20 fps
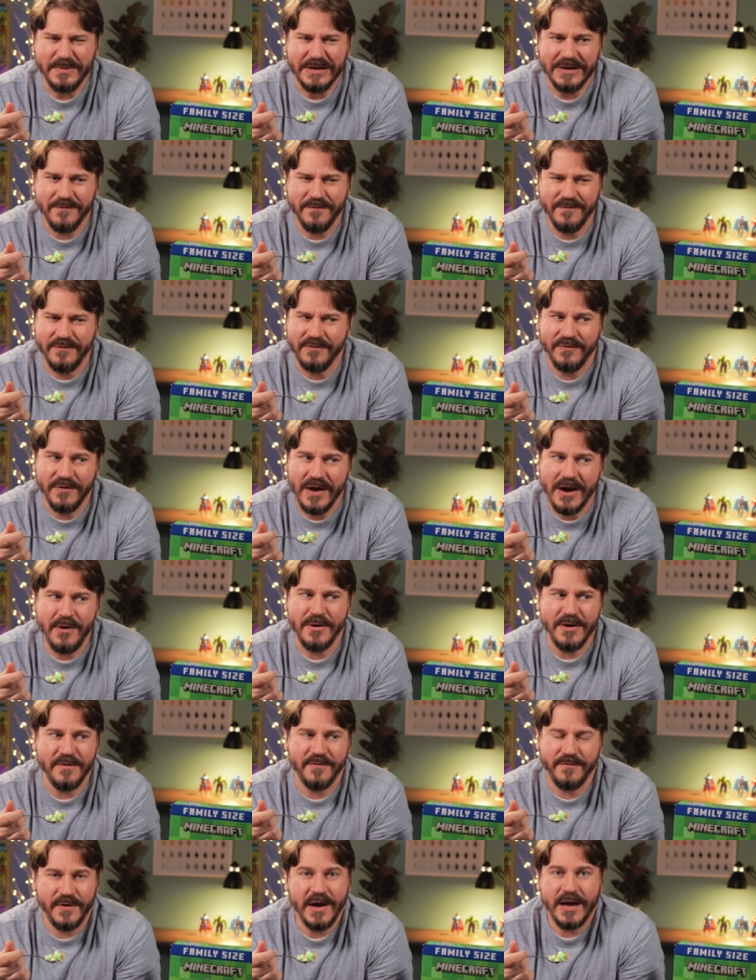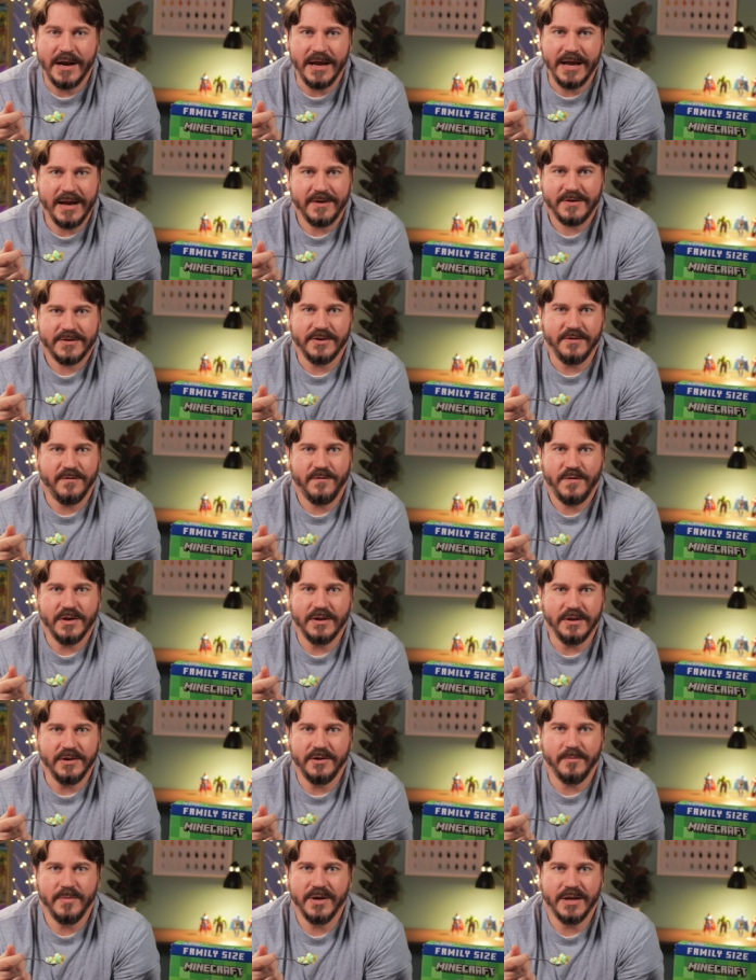but very fun. I actually feel a
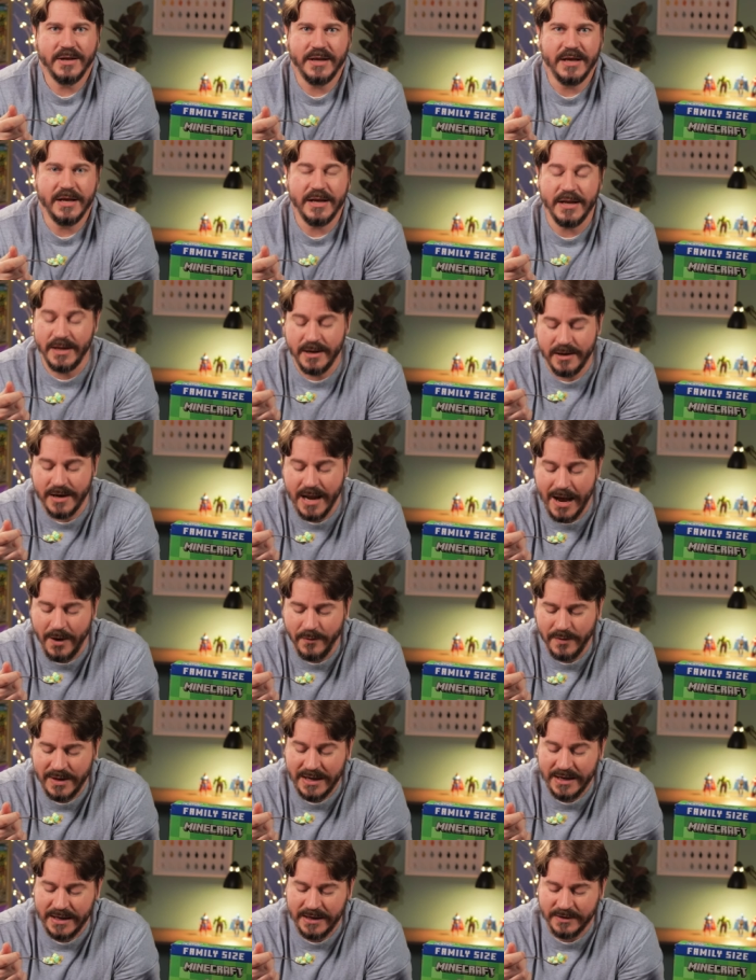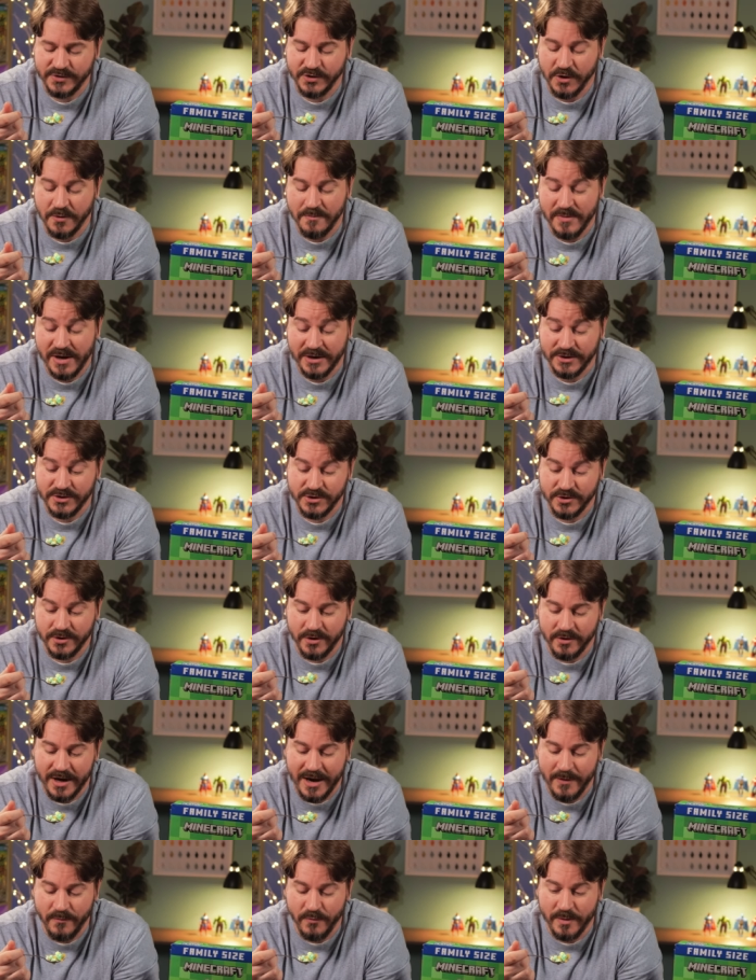little bit giddy now eating so much
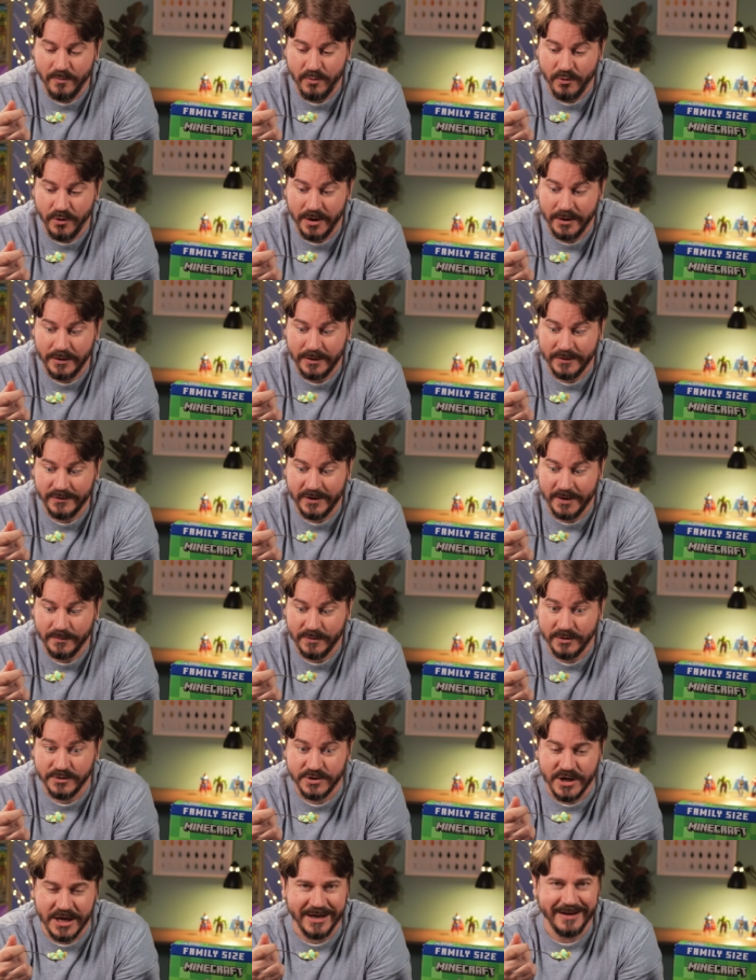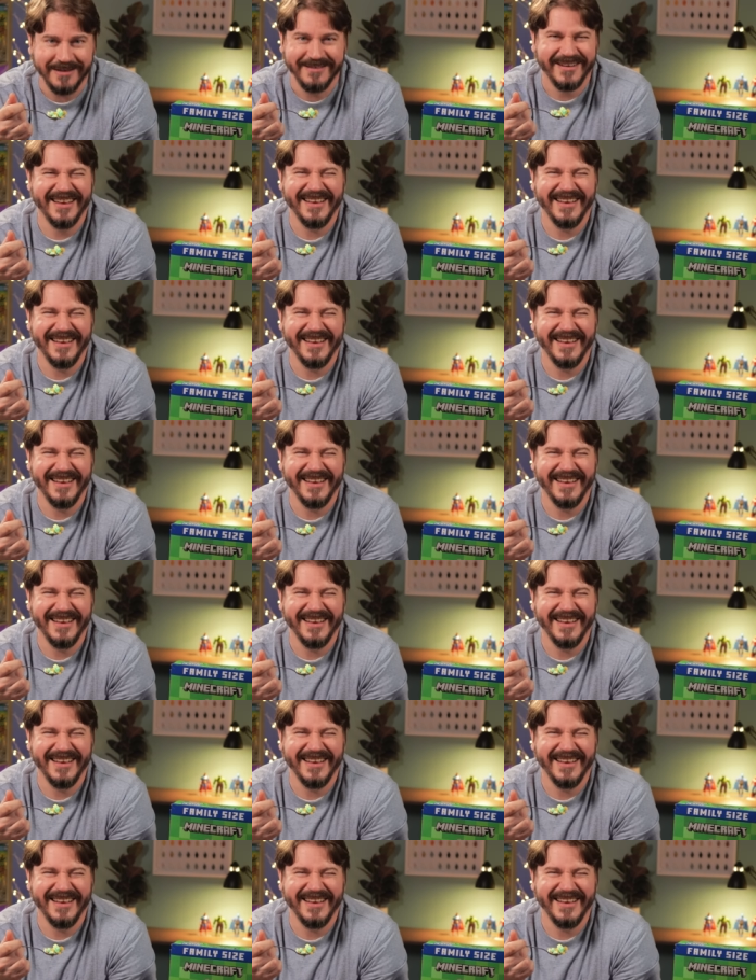sugar at one point. You can see I'm a little shaking.